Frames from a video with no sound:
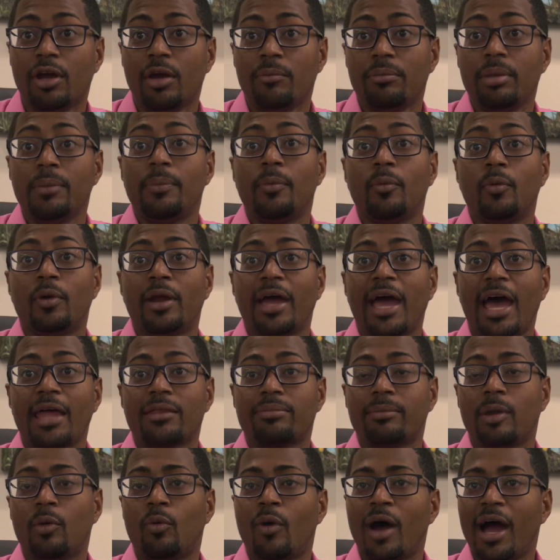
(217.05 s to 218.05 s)
People would ask
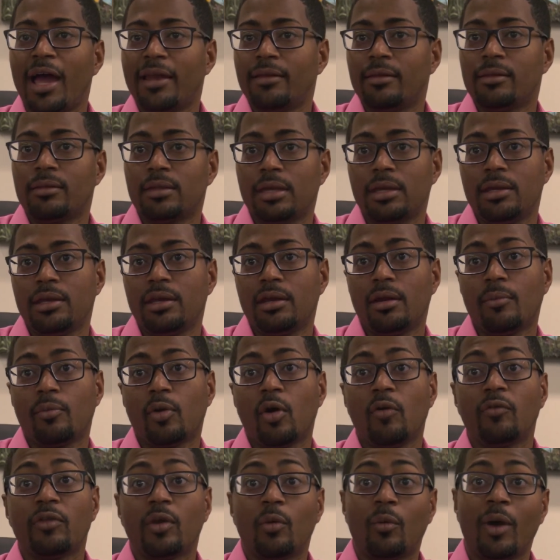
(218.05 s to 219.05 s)
me why this didn't get
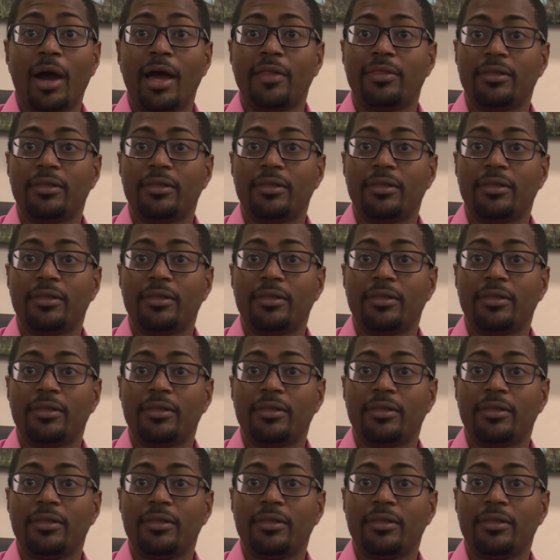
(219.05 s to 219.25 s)
approved and why